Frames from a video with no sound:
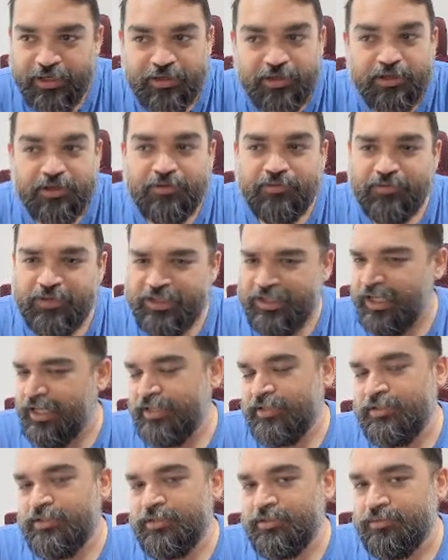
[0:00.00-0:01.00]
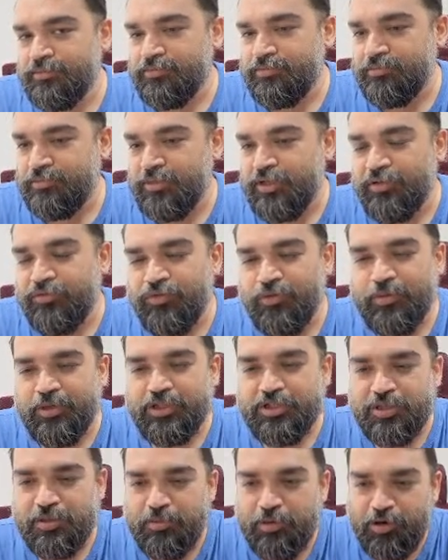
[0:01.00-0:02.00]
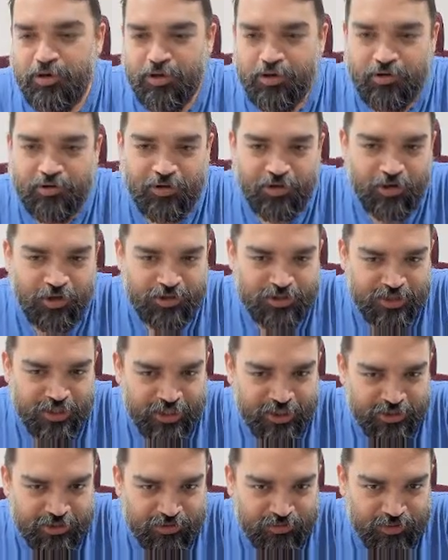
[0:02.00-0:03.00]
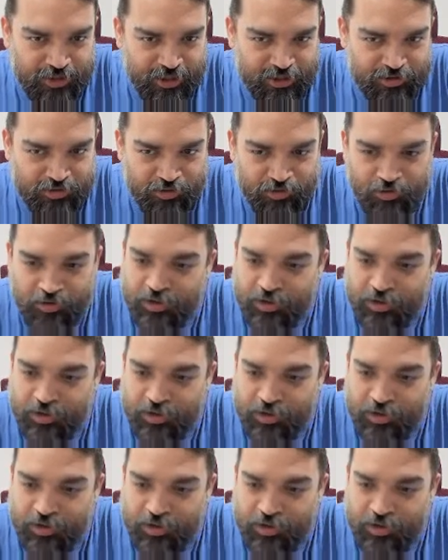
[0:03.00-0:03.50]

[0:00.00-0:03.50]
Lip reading: With that information about how to launch an agent with XO,